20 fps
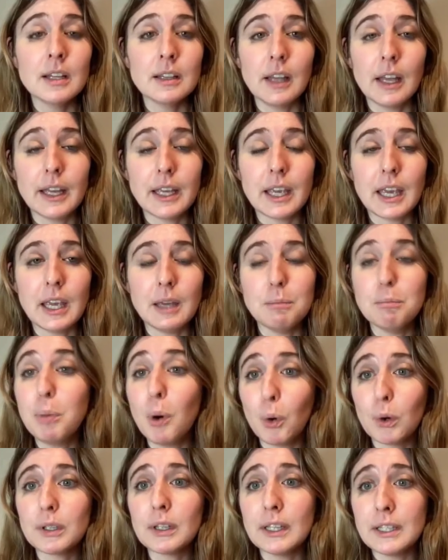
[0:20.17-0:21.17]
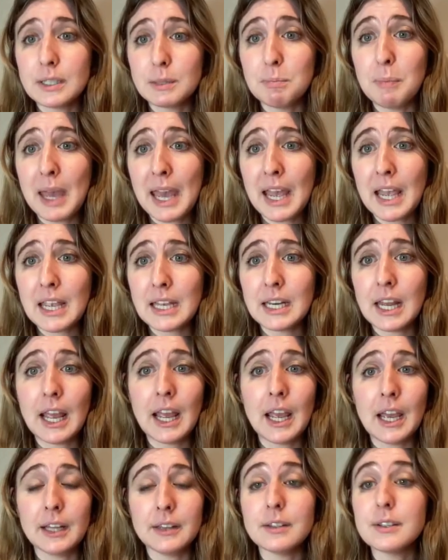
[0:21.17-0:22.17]
like in Portland, Maine,
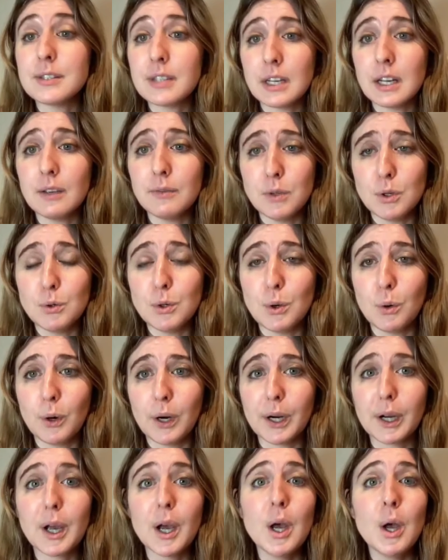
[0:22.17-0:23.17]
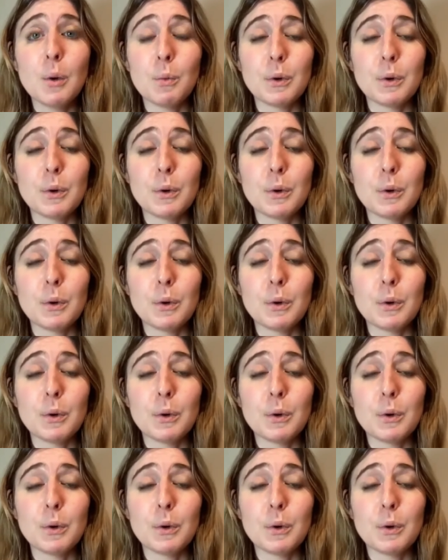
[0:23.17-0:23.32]
and the city of New York,